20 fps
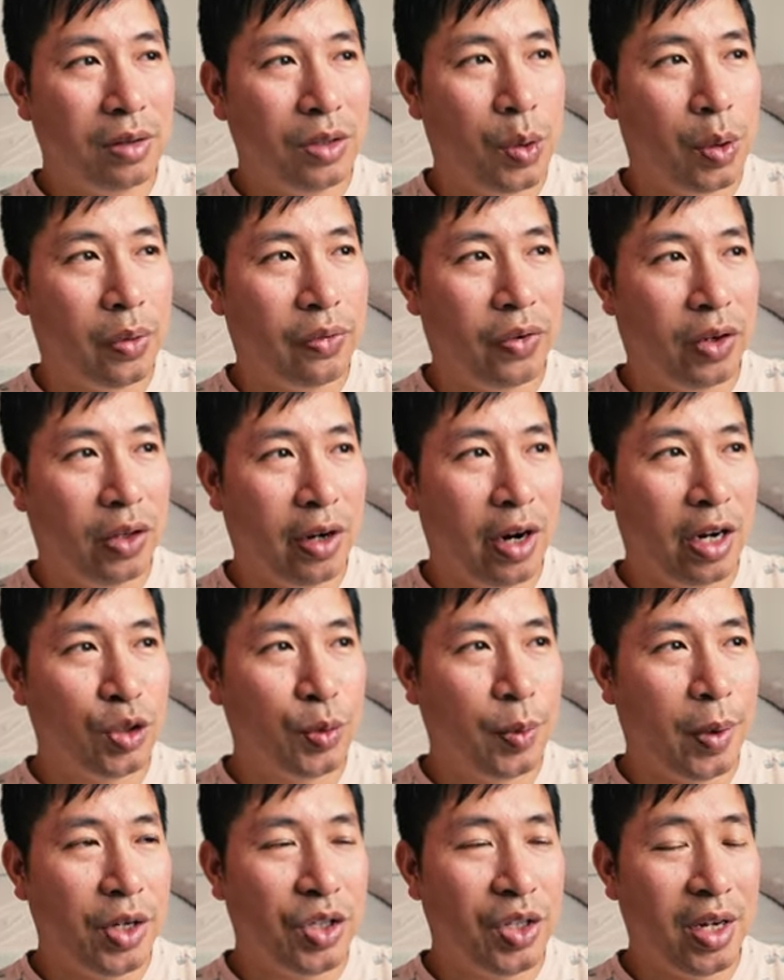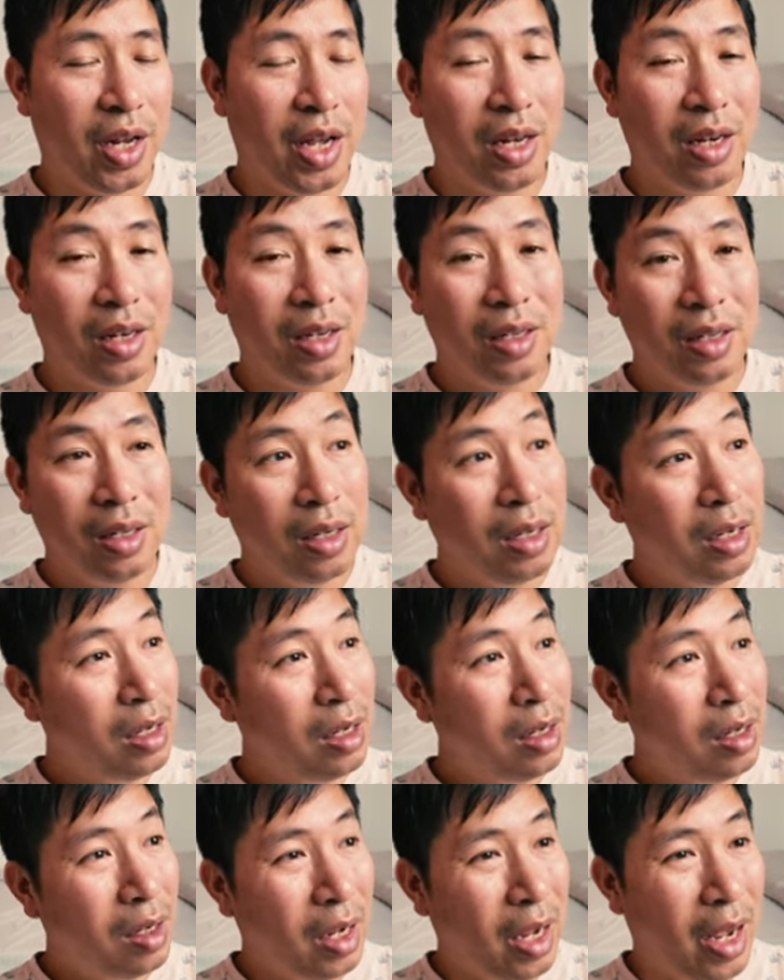to a further expiration date
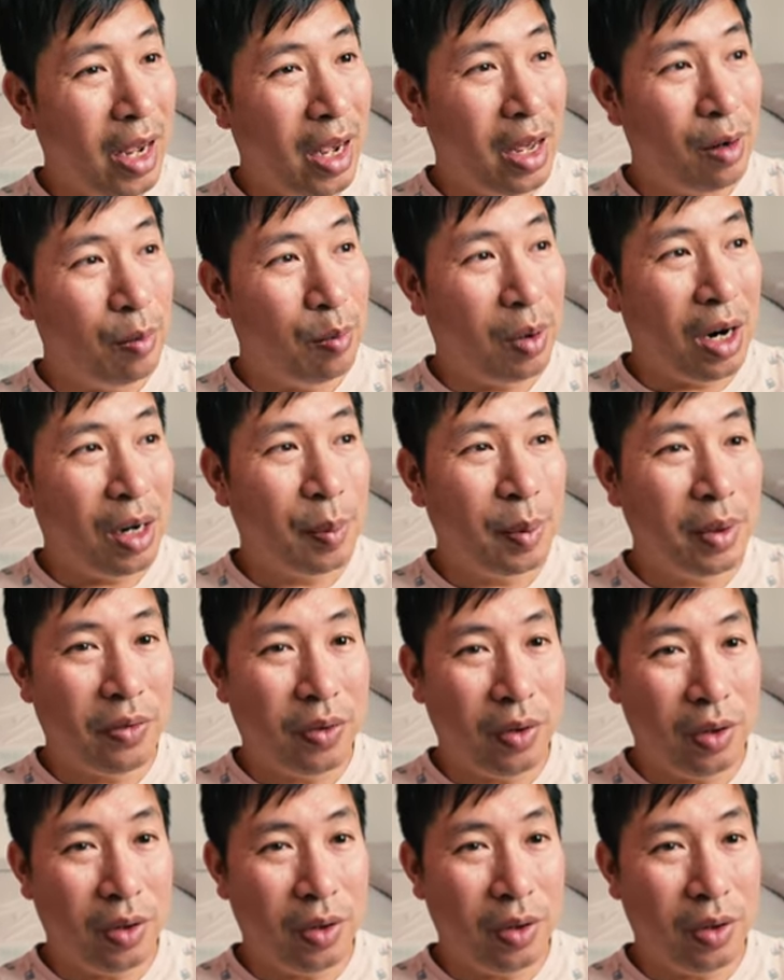and probably